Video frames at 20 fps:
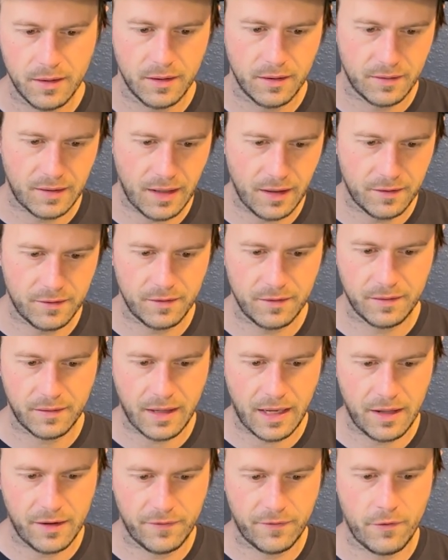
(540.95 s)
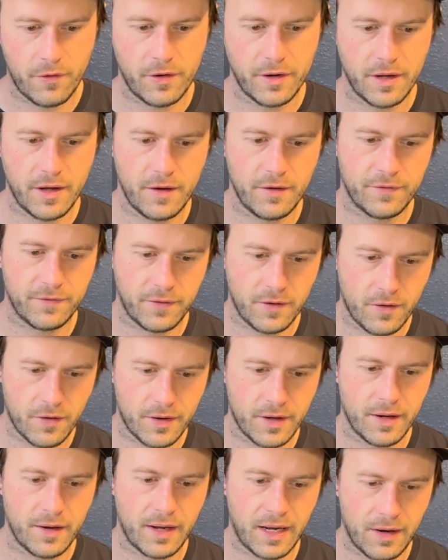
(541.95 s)
Texas, California,
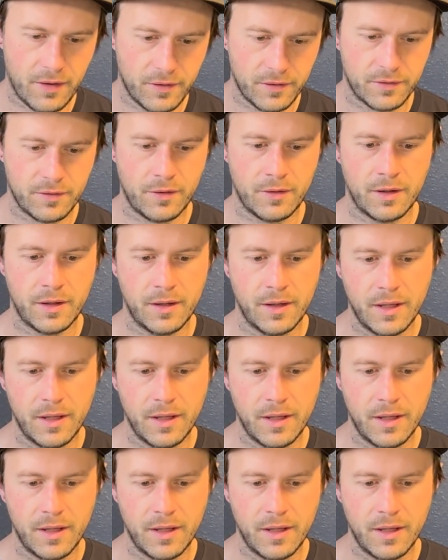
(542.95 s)
Florida, Arizona,